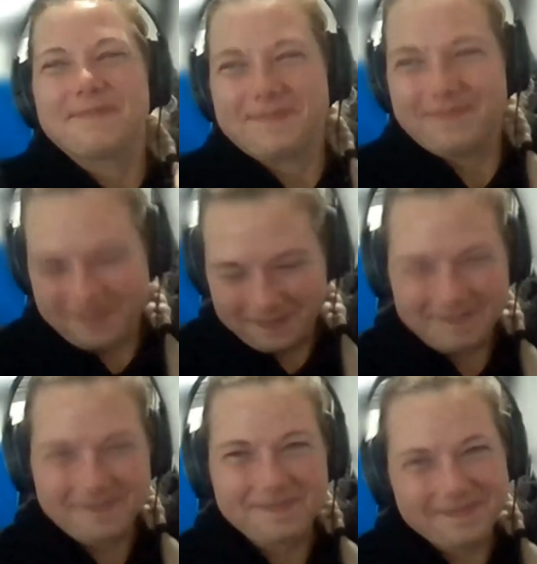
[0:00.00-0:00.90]

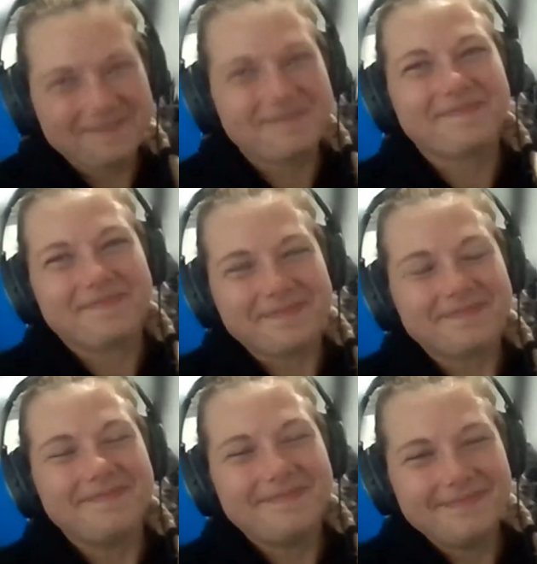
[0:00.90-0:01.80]

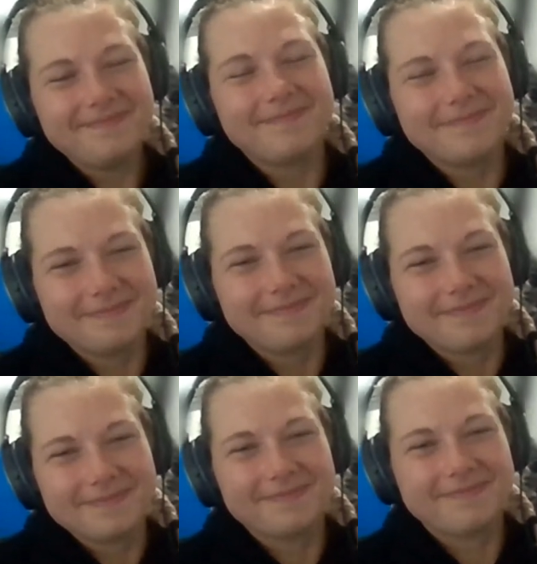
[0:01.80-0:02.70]

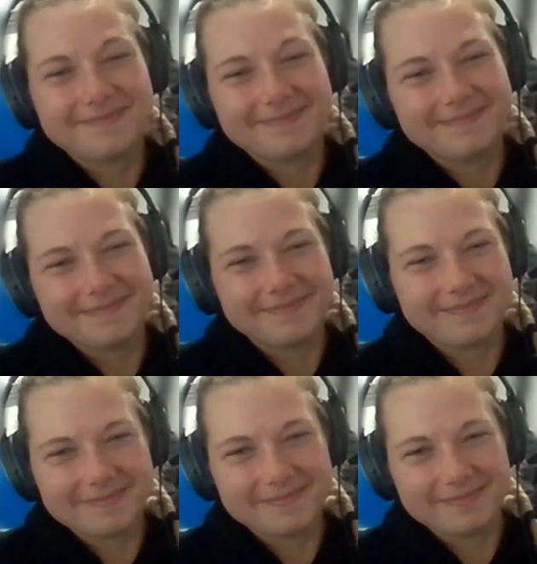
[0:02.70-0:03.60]

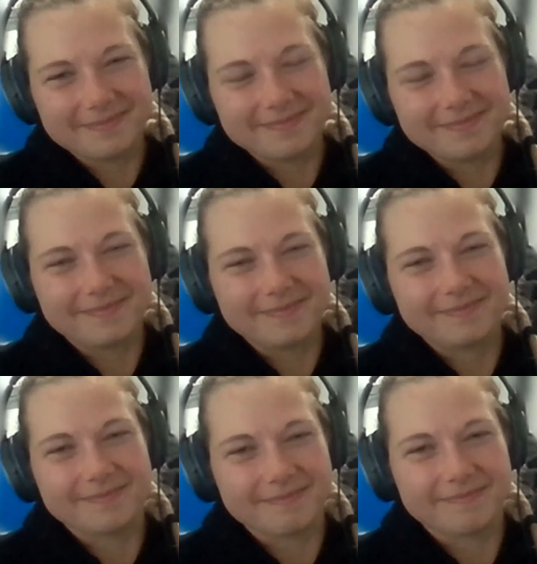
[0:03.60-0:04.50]

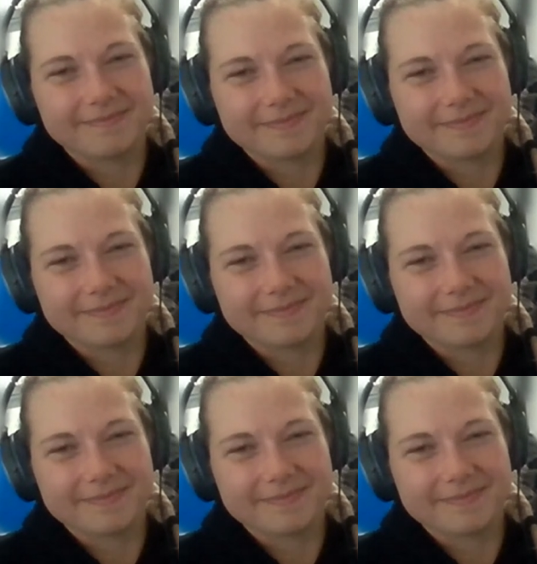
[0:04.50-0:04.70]
(not speaking)